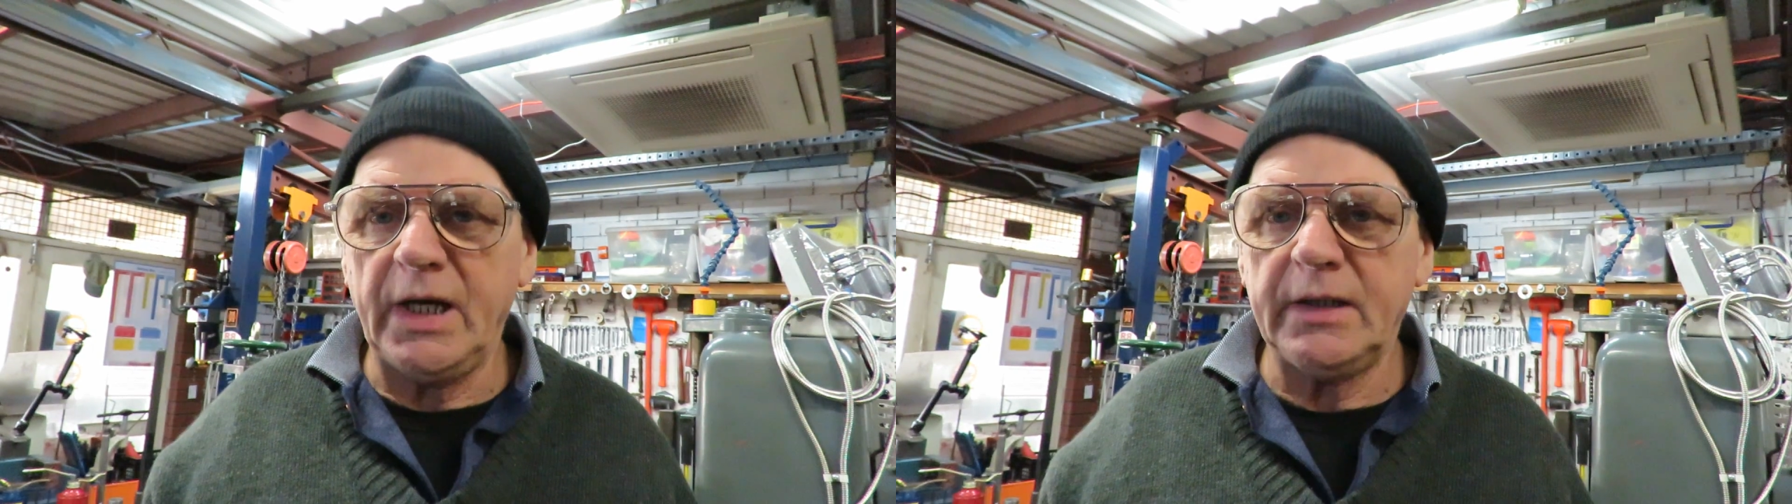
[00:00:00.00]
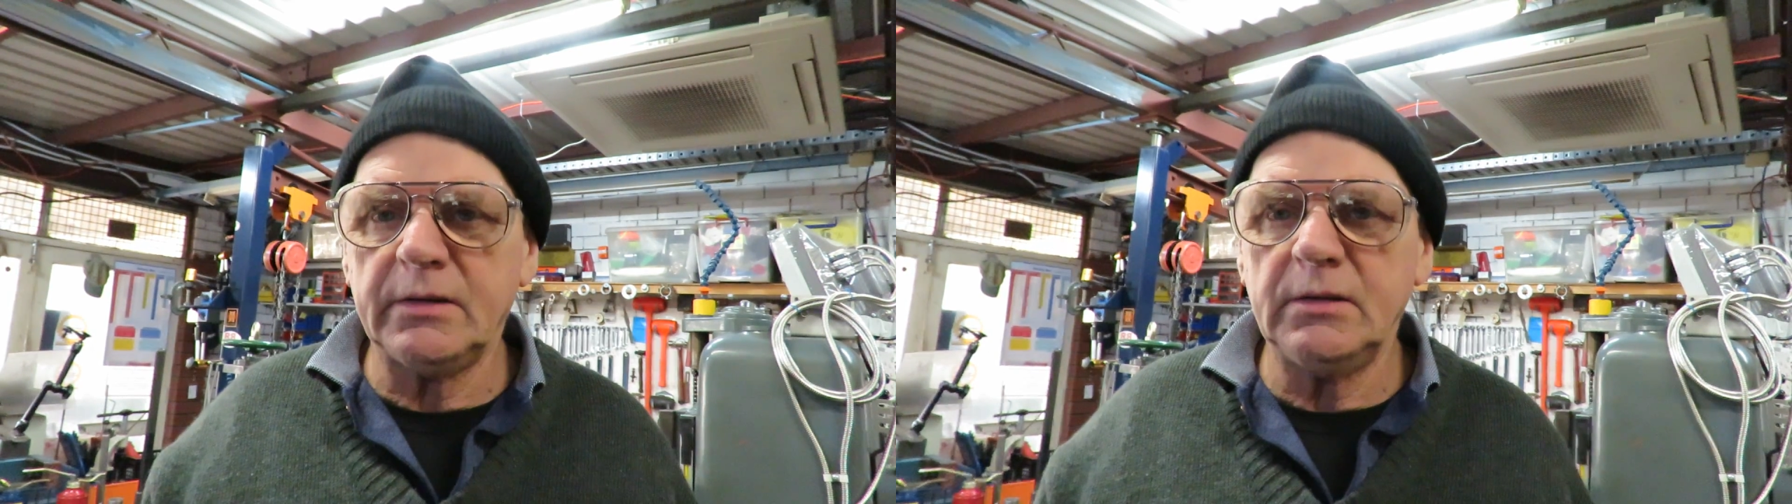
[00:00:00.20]

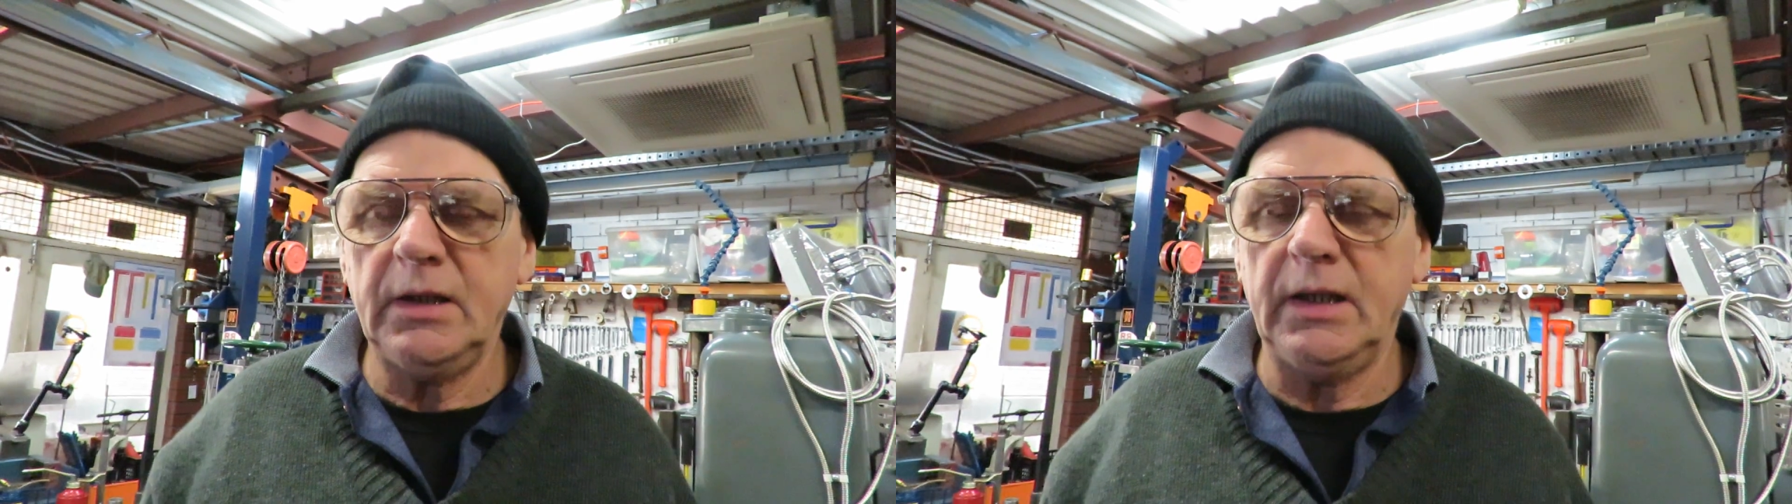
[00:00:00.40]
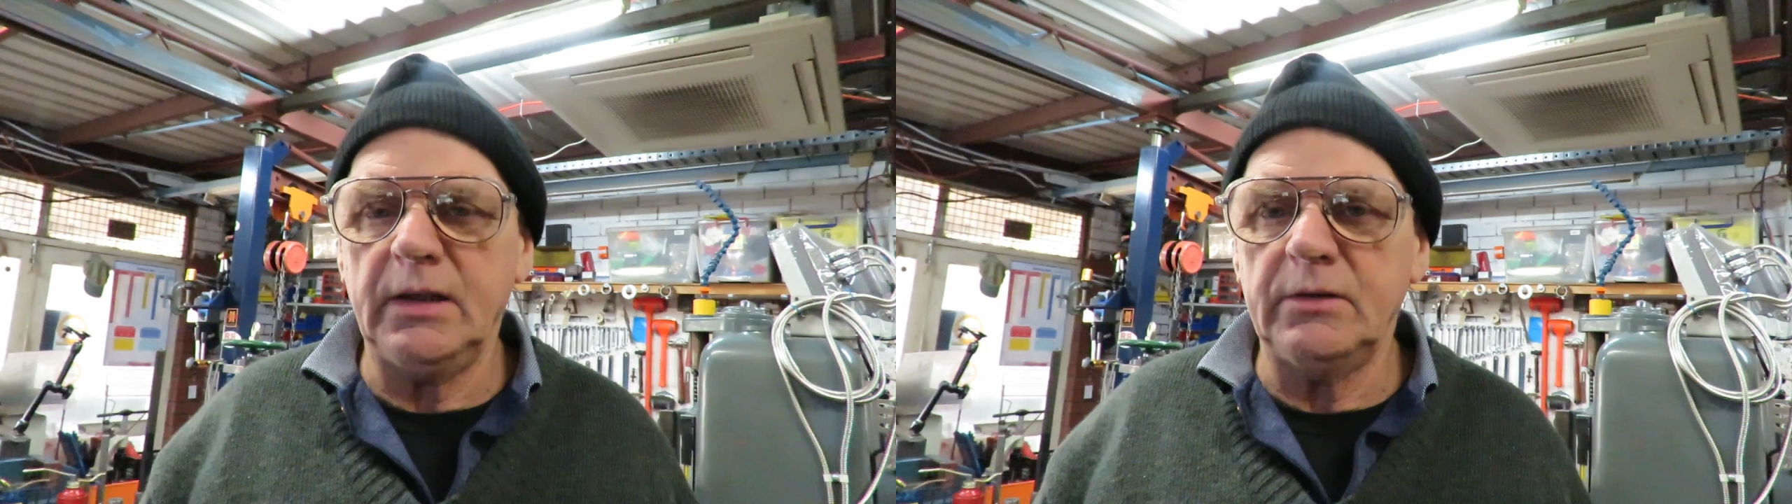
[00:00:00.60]
that
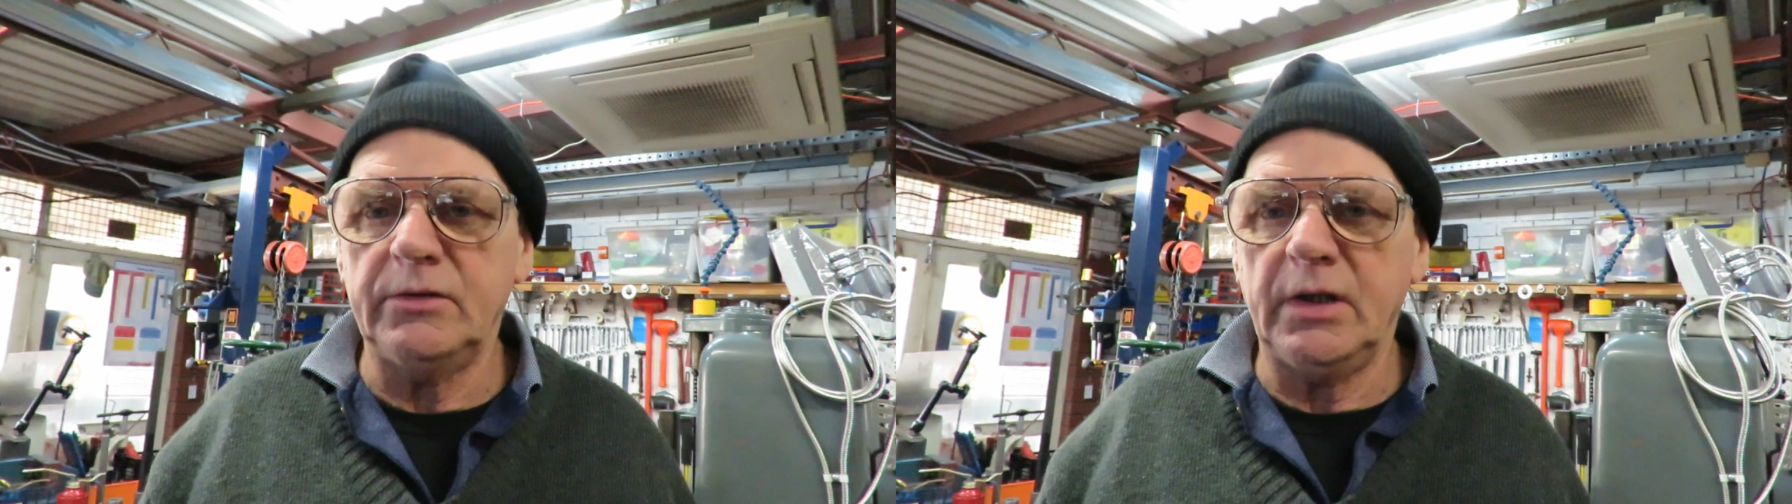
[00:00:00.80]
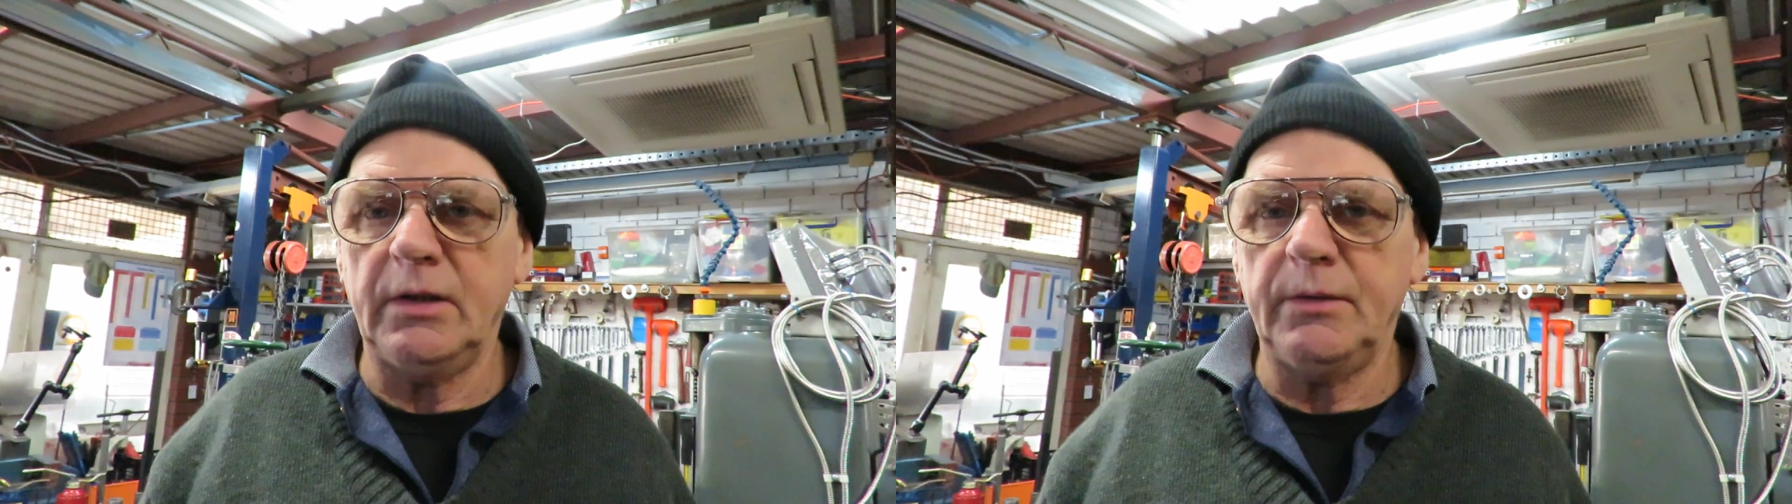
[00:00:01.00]

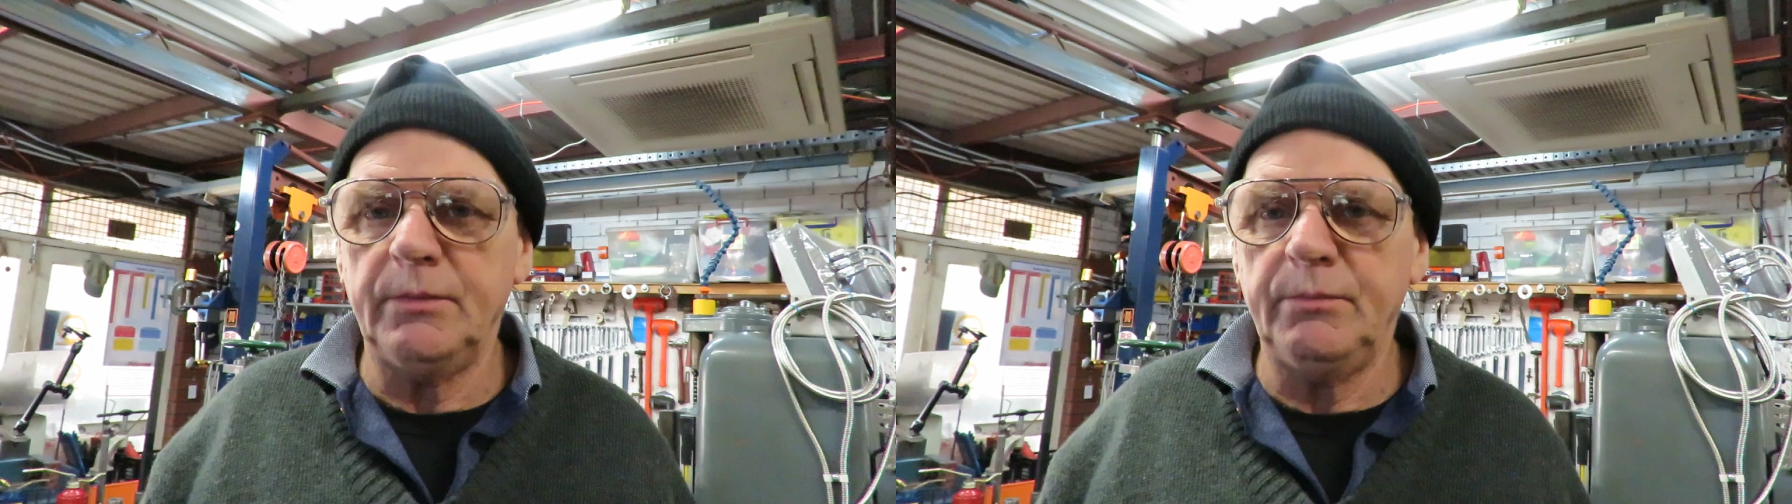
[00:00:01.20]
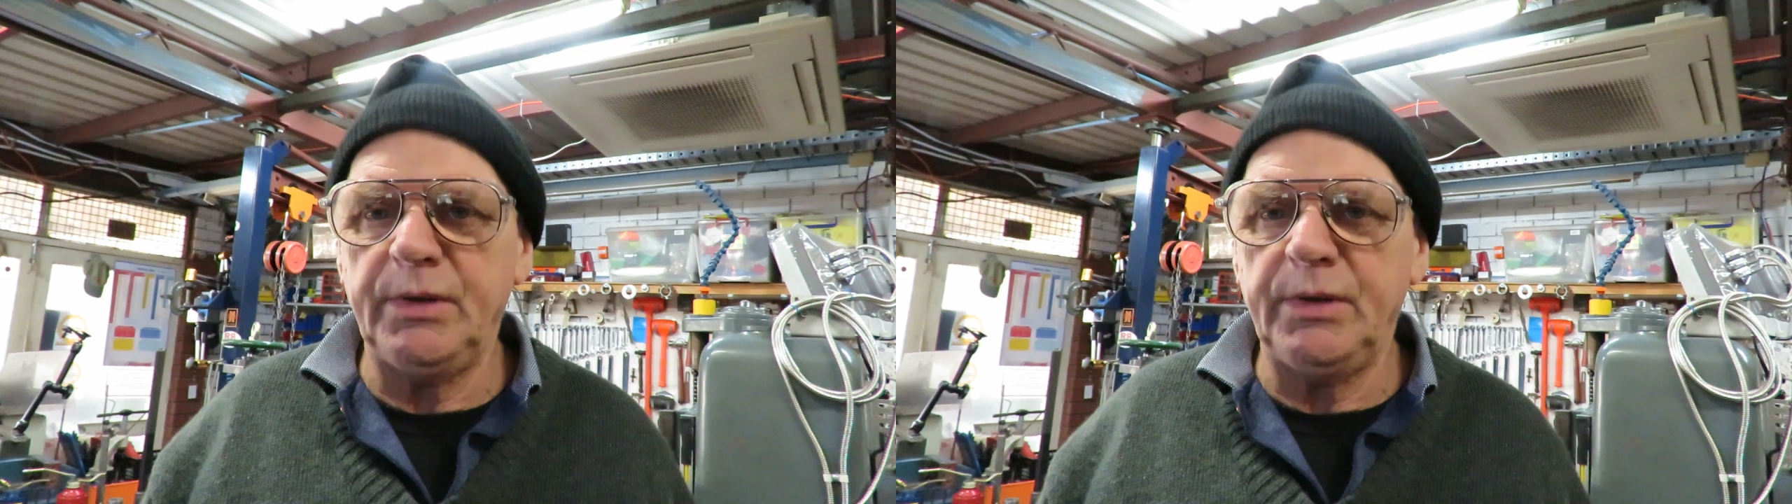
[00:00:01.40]
and uh,